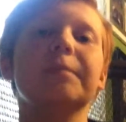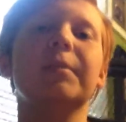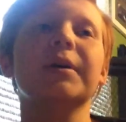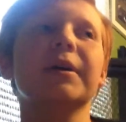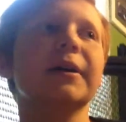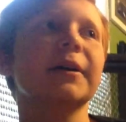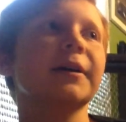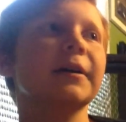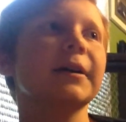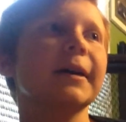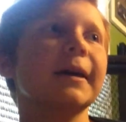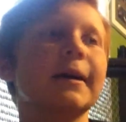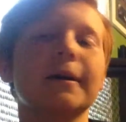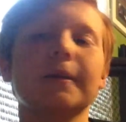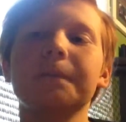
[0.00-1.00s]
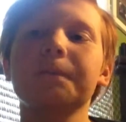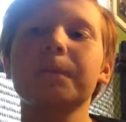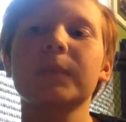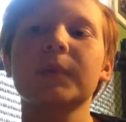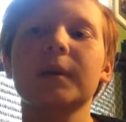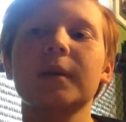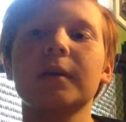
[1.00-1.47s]
but yeah,
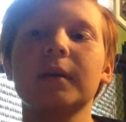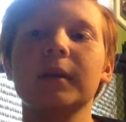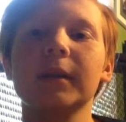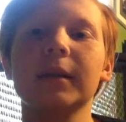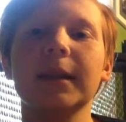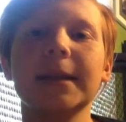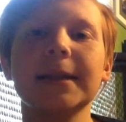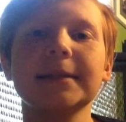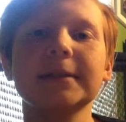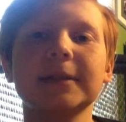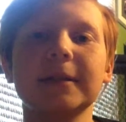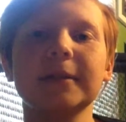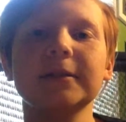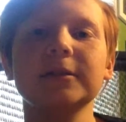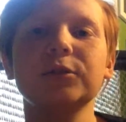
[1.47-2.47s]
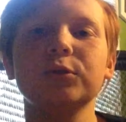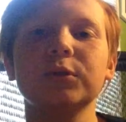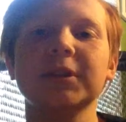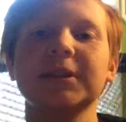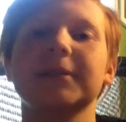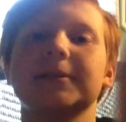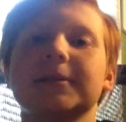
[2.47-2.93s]
let's get into
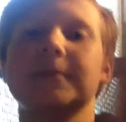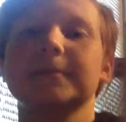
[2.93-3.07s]
it.